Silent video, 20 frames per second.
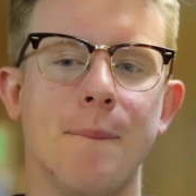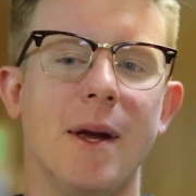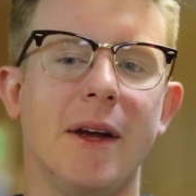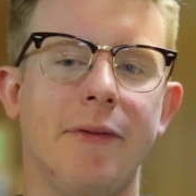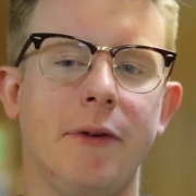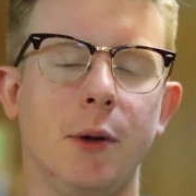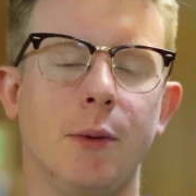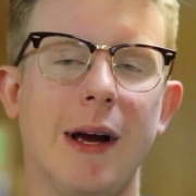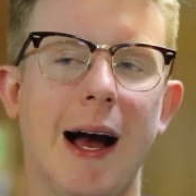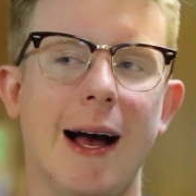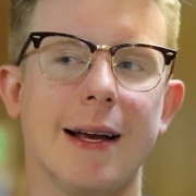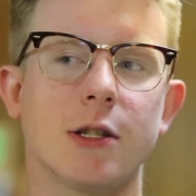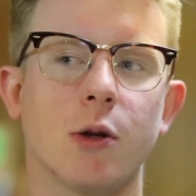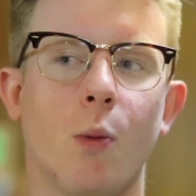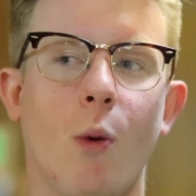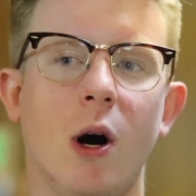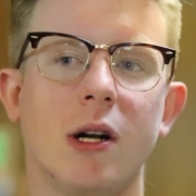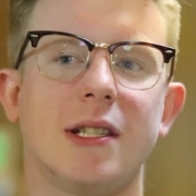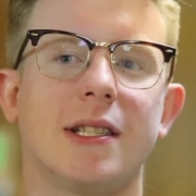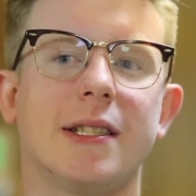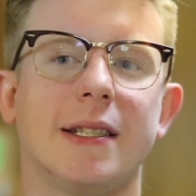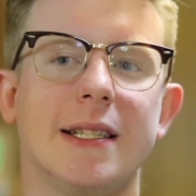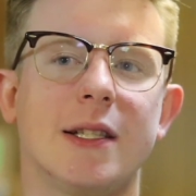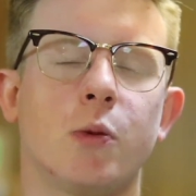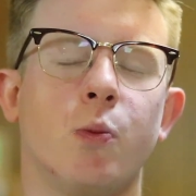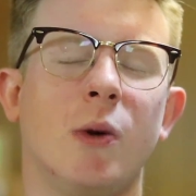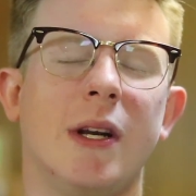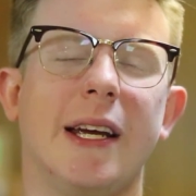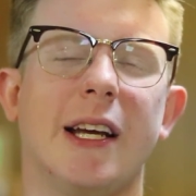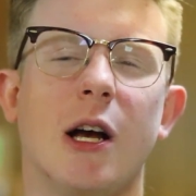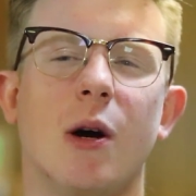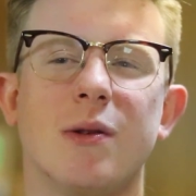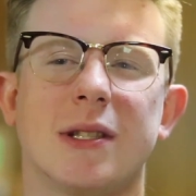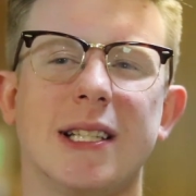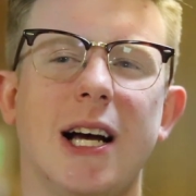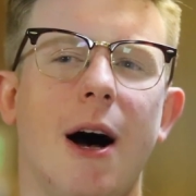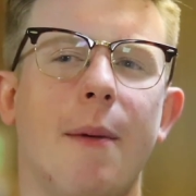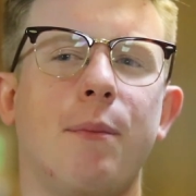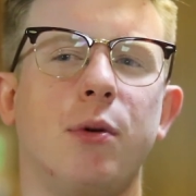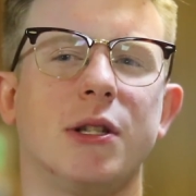If you guys are watching this when it
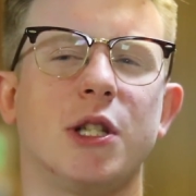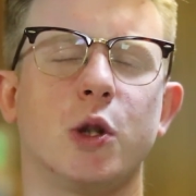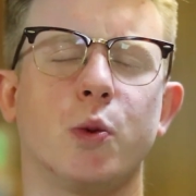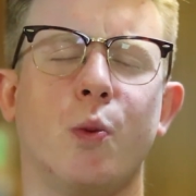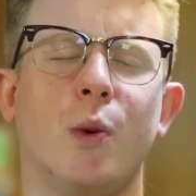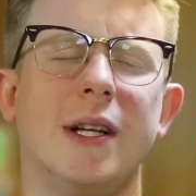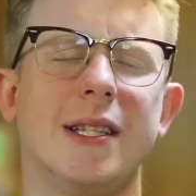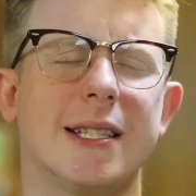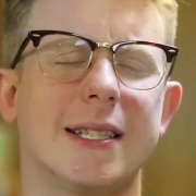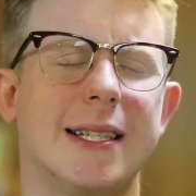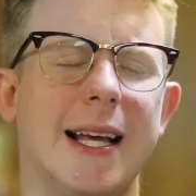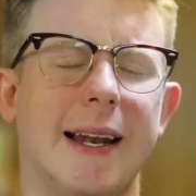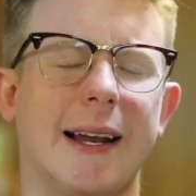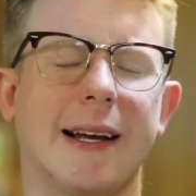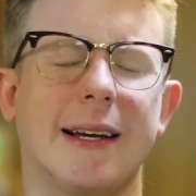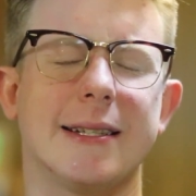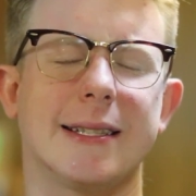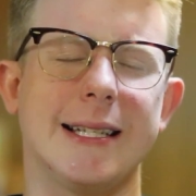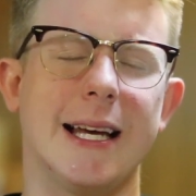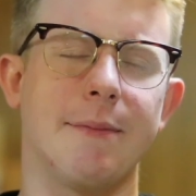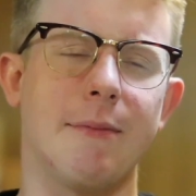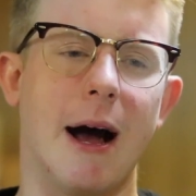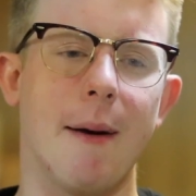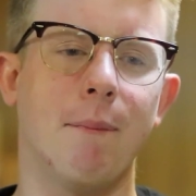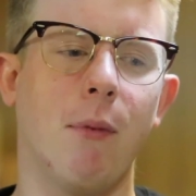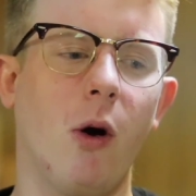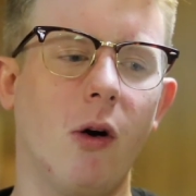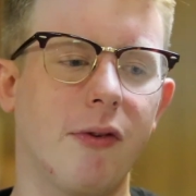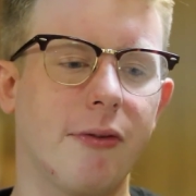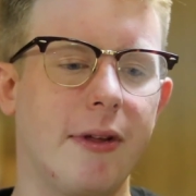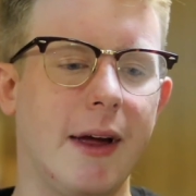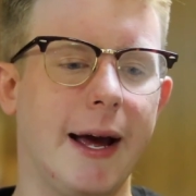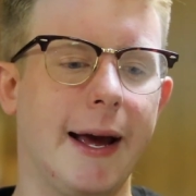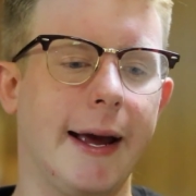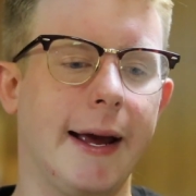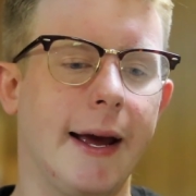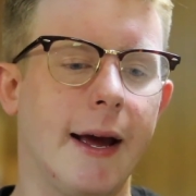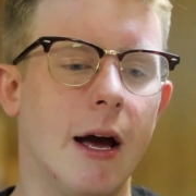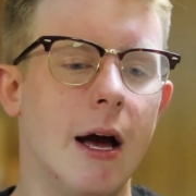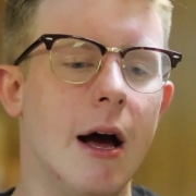goes up, which is Wednesday, like I said, my
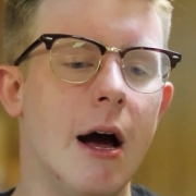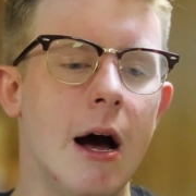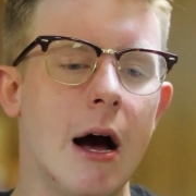birthday,